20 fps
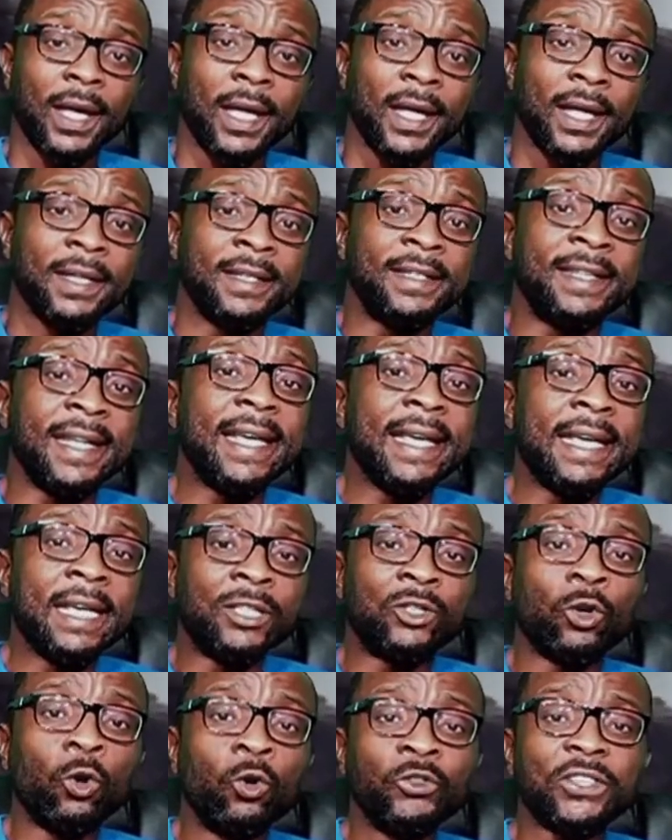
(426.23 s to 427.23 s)
they
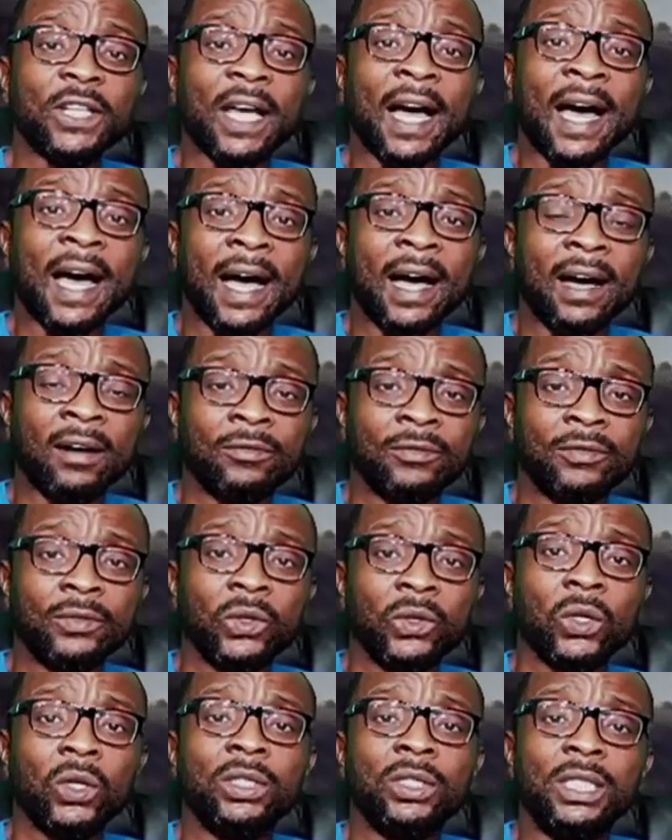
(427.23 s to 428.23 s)
don't have
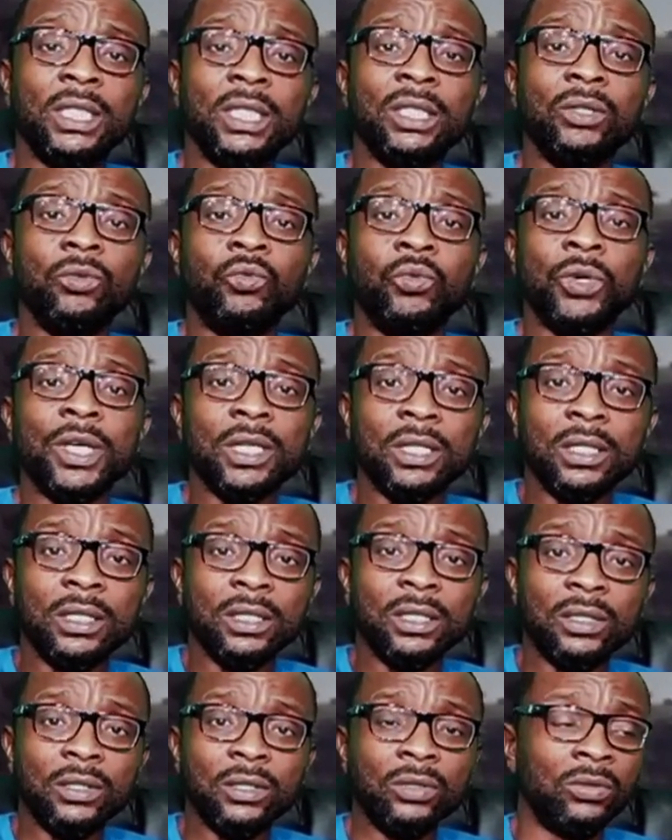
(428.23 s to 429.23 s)
the
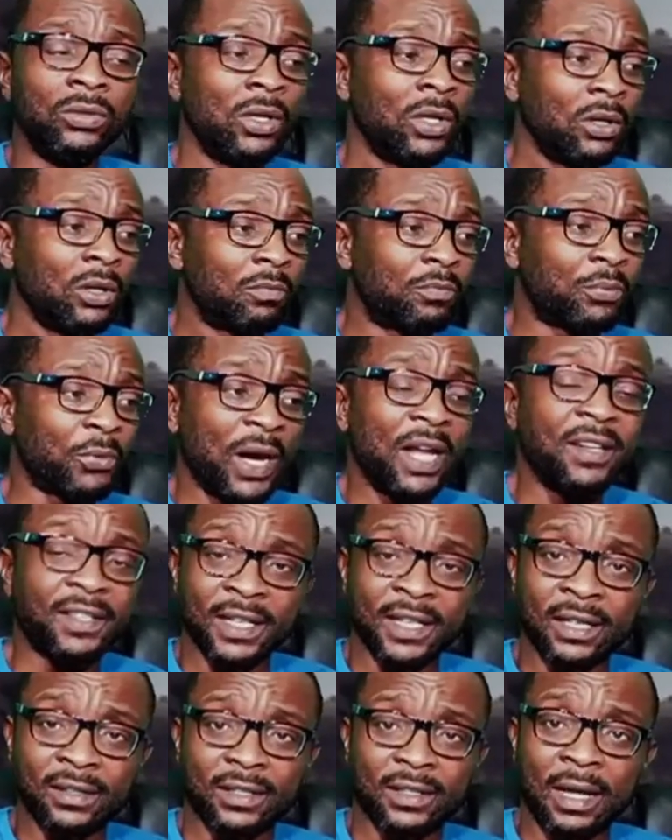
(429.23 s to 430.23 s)
real
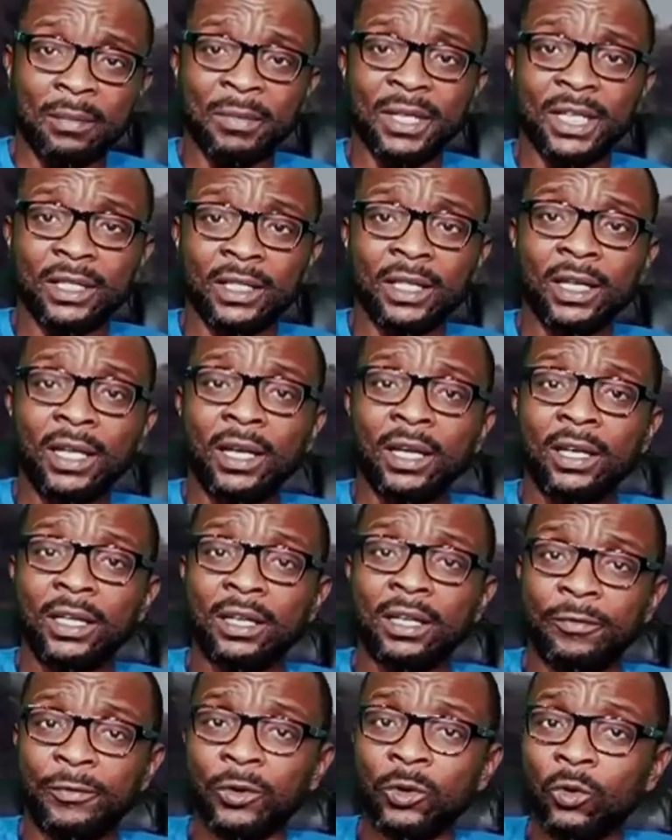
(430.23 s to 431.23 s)
presence. I mean,
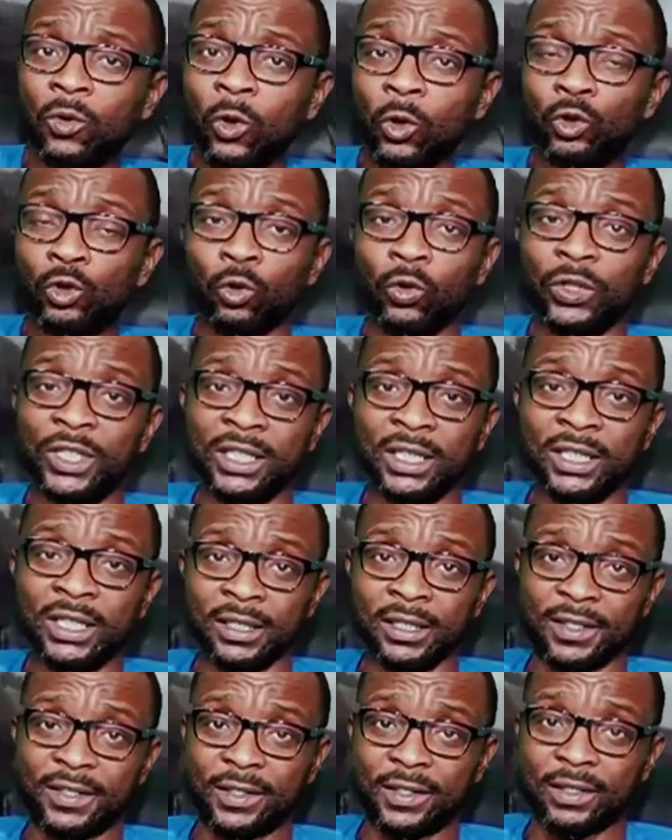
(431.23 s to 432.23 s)
if you go to the
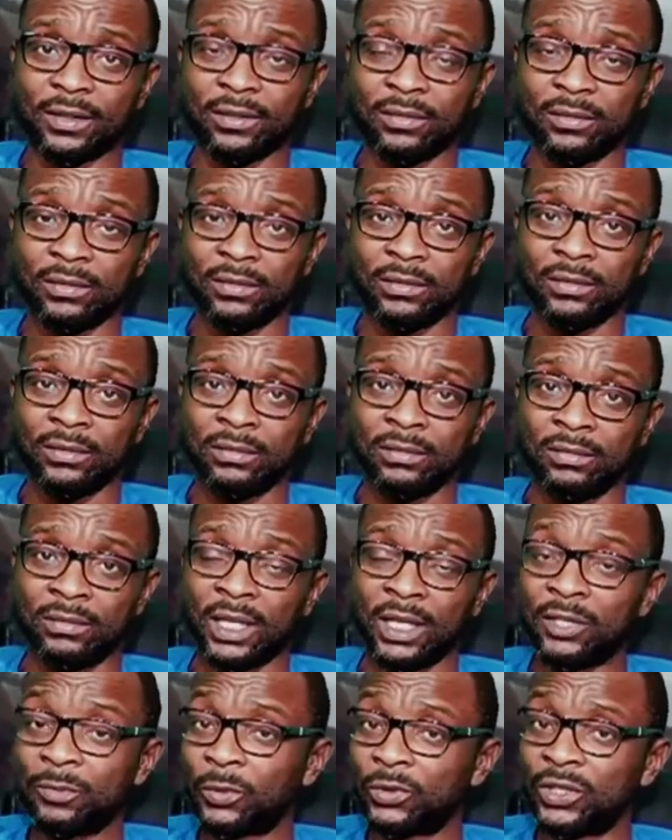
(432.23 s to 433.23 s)
east, let's
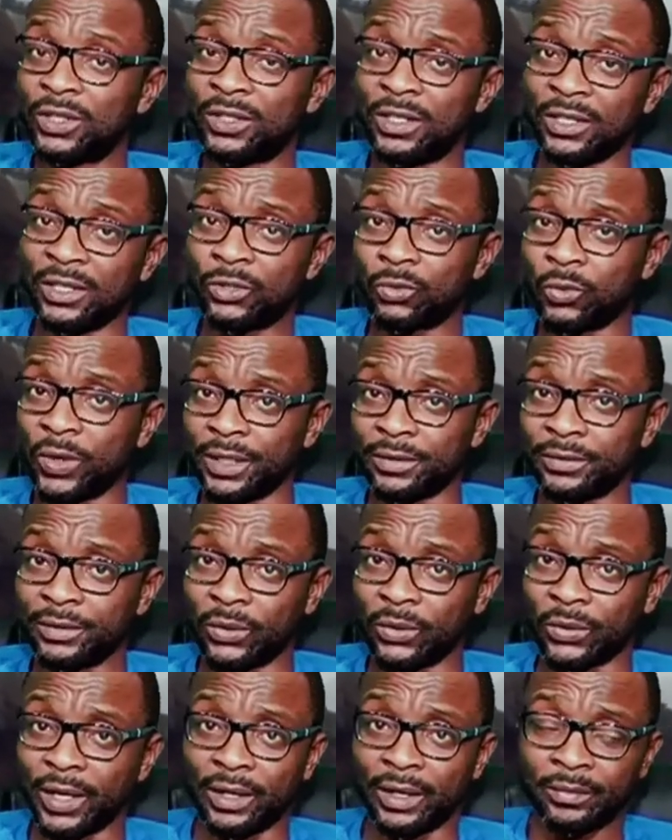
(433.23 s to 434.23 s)
put it this way,
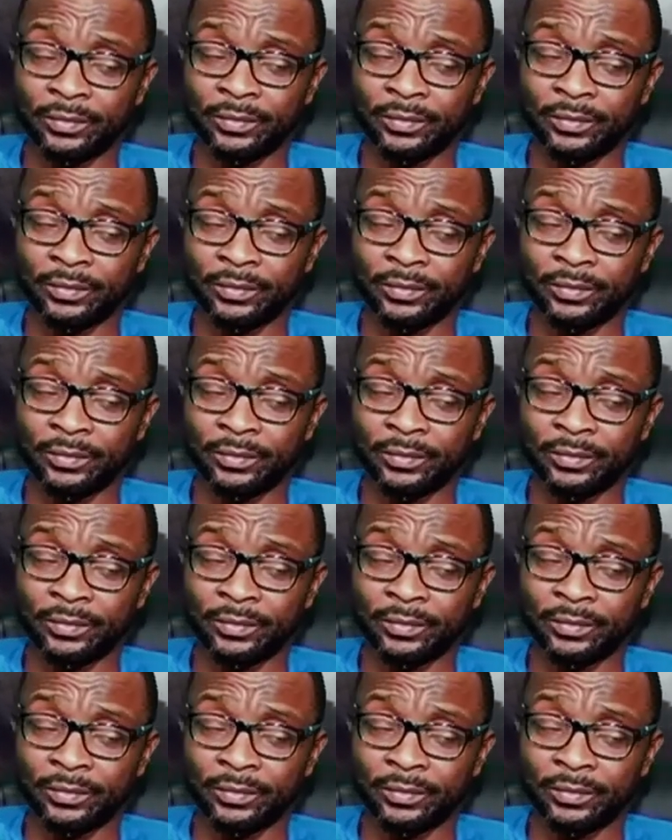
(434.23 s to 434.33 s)
okay?